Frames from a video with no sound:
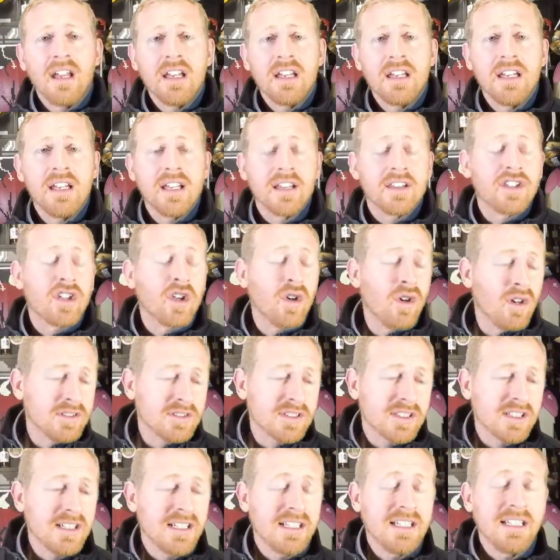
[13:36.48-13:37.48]
You
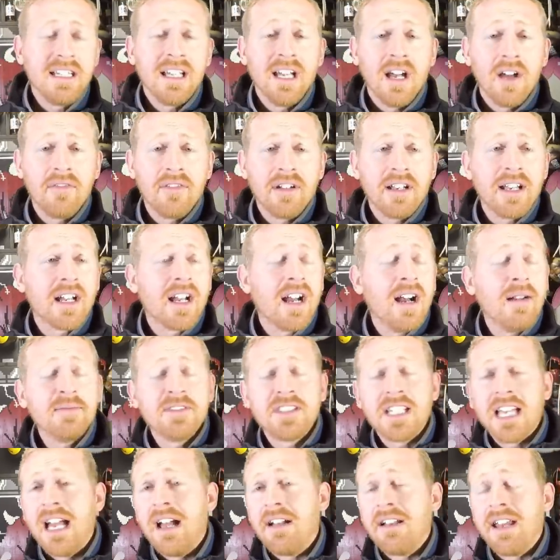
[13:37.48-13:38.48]
toss it in the oven. It
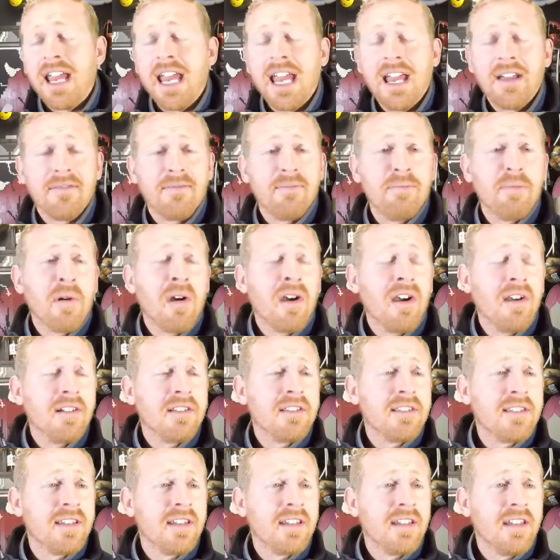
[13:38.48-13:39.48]
comes out half
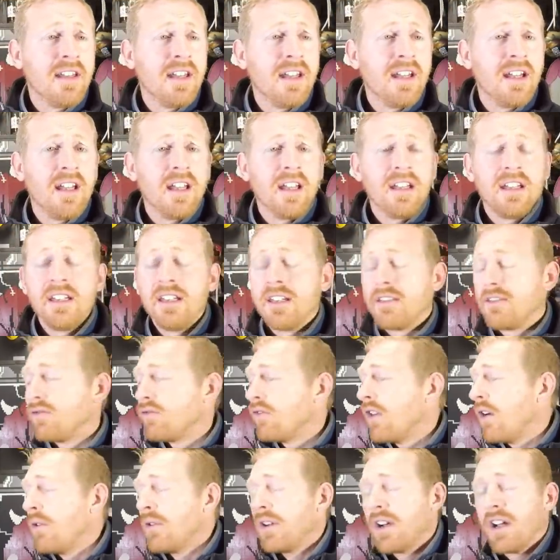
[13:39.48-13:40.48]
burnt. You
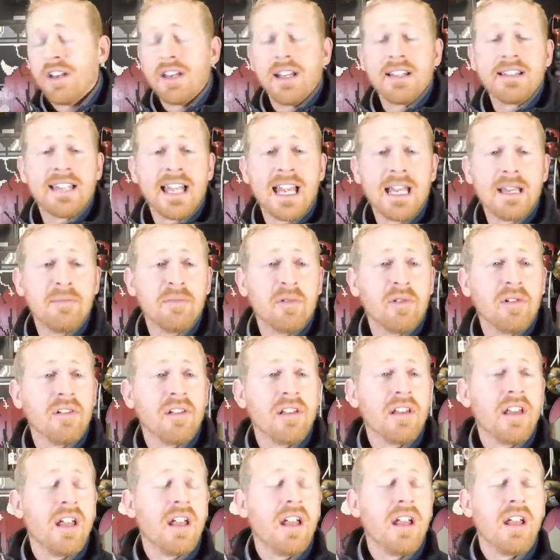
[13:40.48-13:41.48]
throw it on the
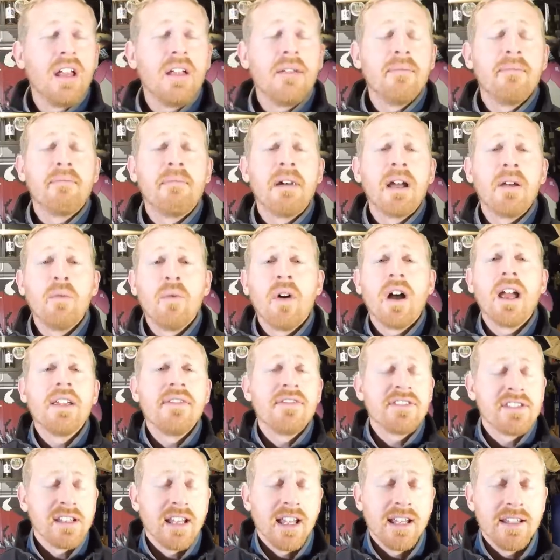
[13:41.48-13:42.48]
table. My
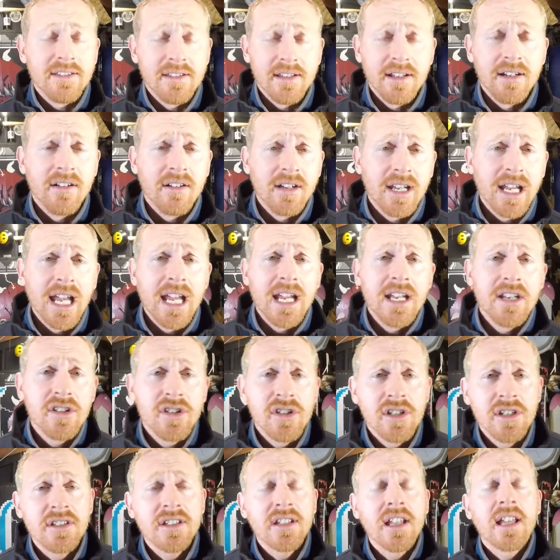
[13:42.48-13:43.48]
wife says it, okay?
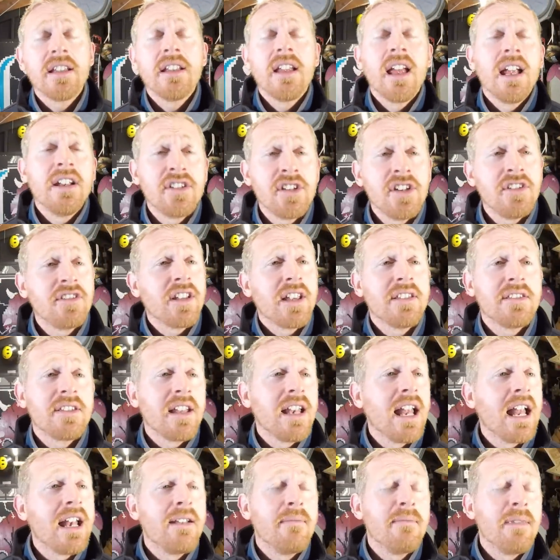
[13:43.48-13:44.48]
She says
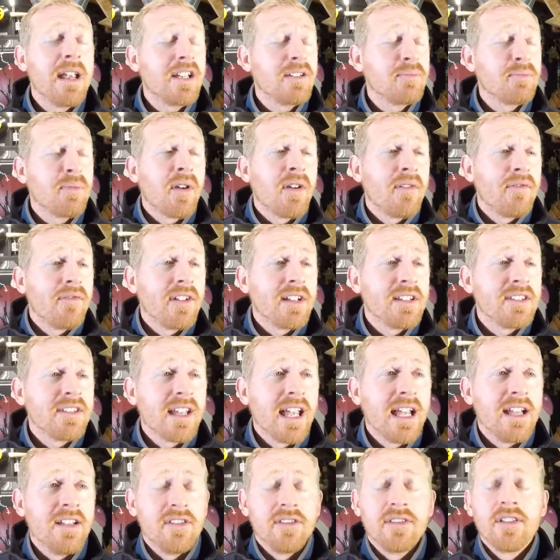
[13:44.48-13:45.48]
it, and it makes perfect
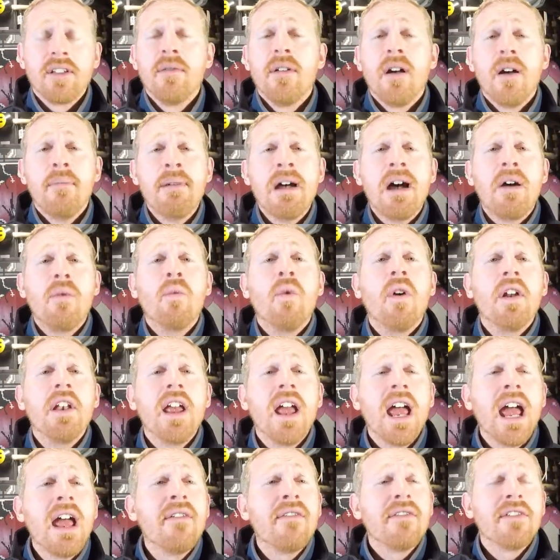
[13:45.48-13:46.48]
sense about
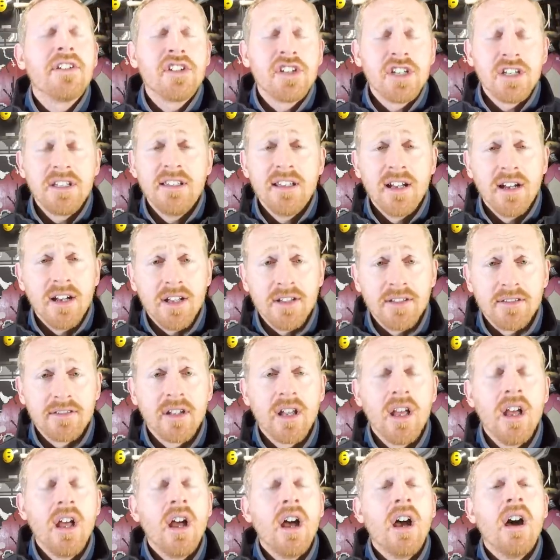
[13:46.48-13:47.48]
whatever she does.
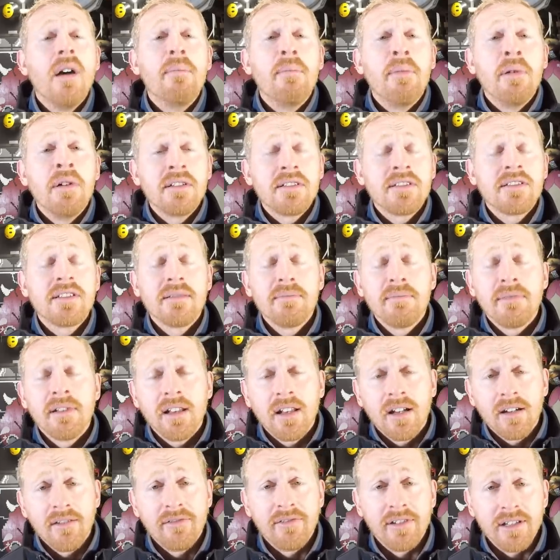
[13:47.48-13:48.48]
Put some
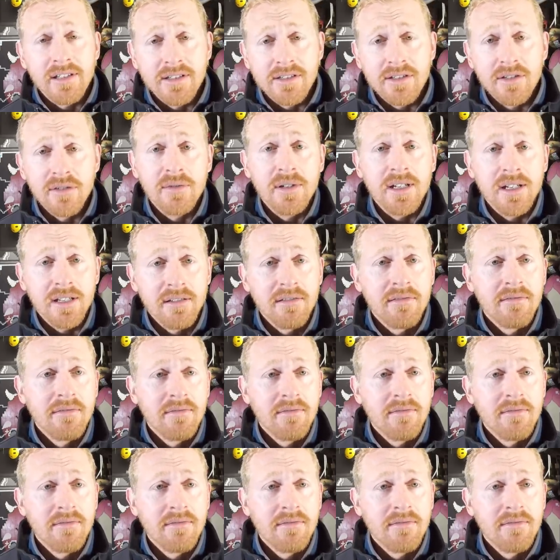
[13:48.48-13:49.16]
love into it.